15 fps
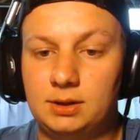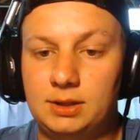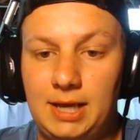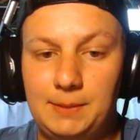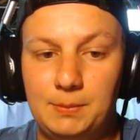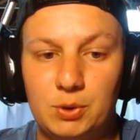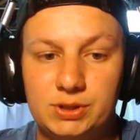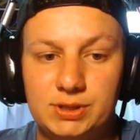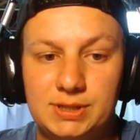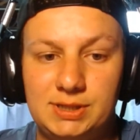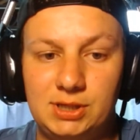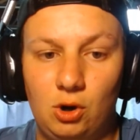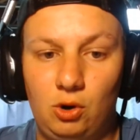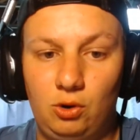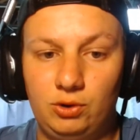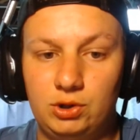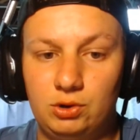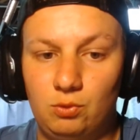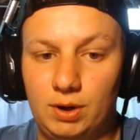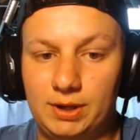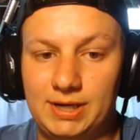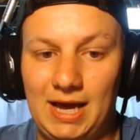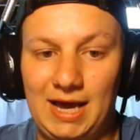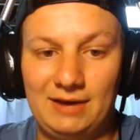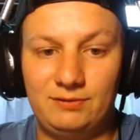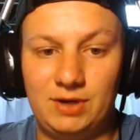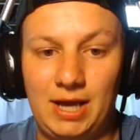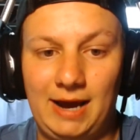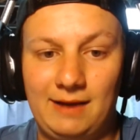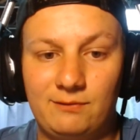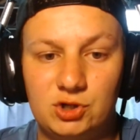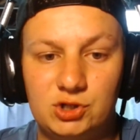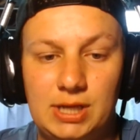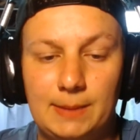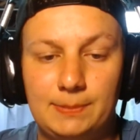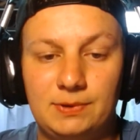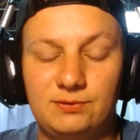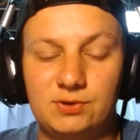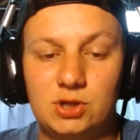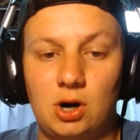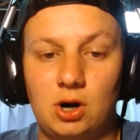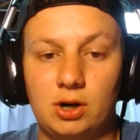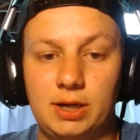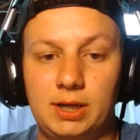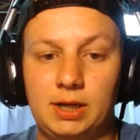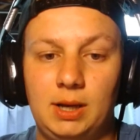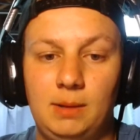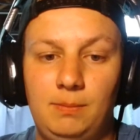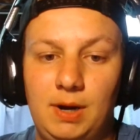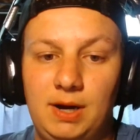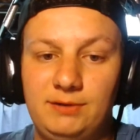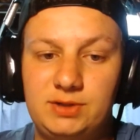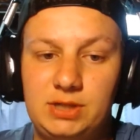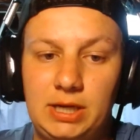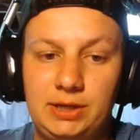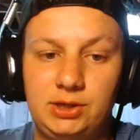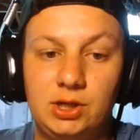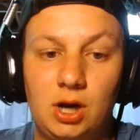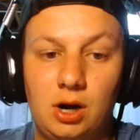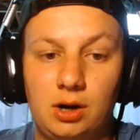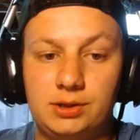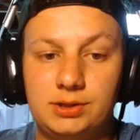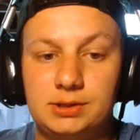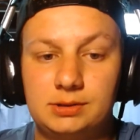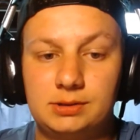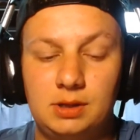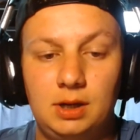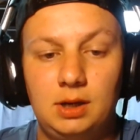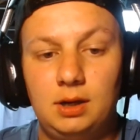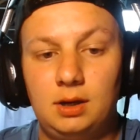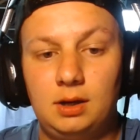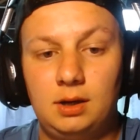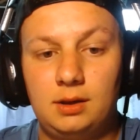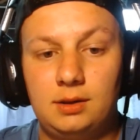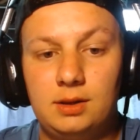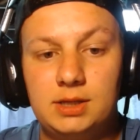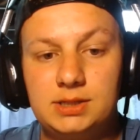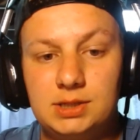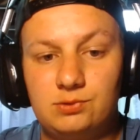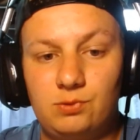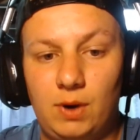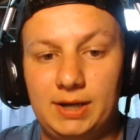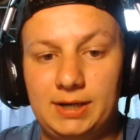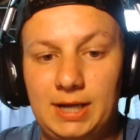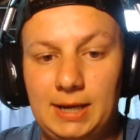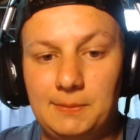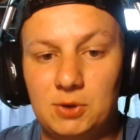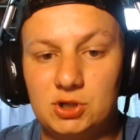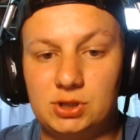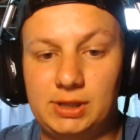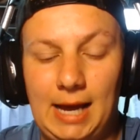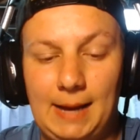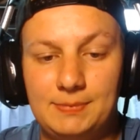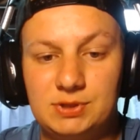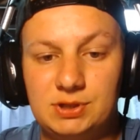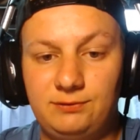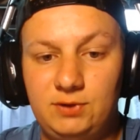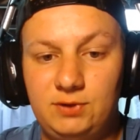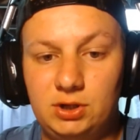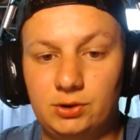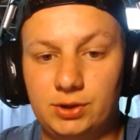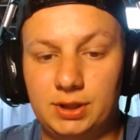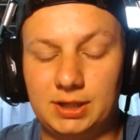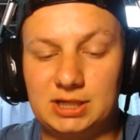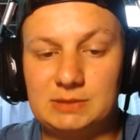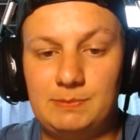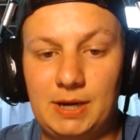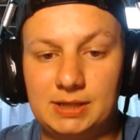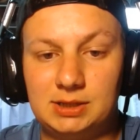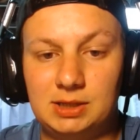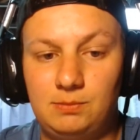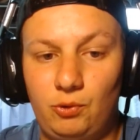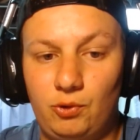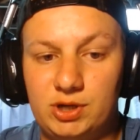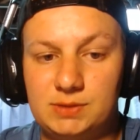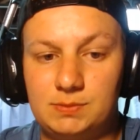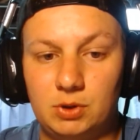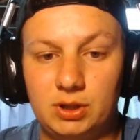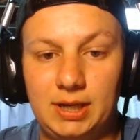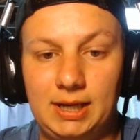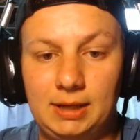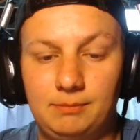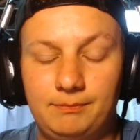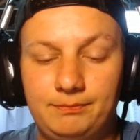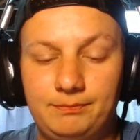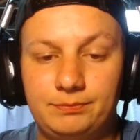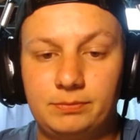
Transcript: Neighbors is the only one to have an average depth of target above 10 yards. This is why Neighbors laps the field in expected points per game.